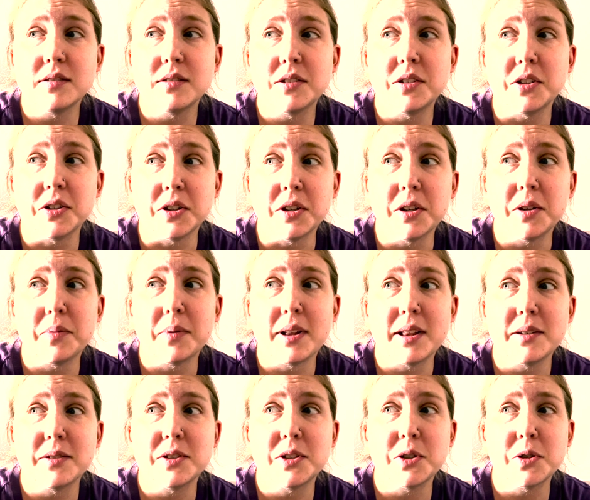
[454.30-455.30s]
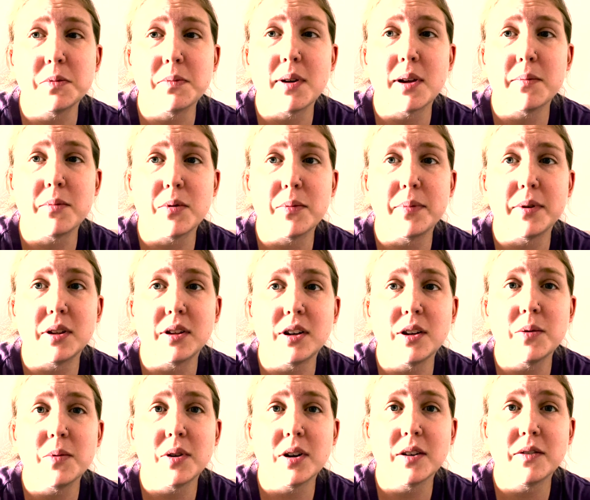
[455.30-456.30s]
good while I was doing my mobility
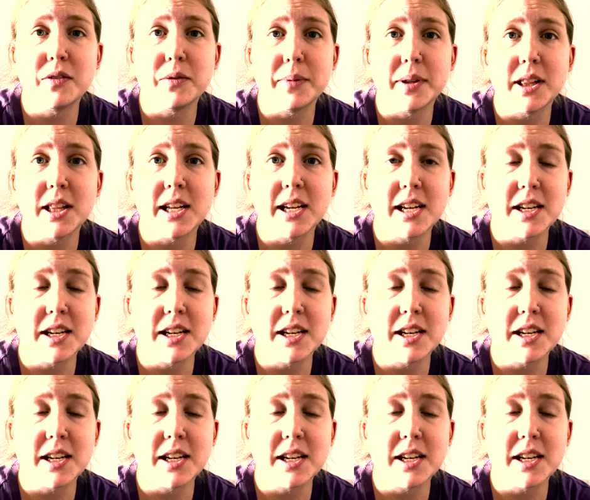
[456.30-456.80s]
work for my leg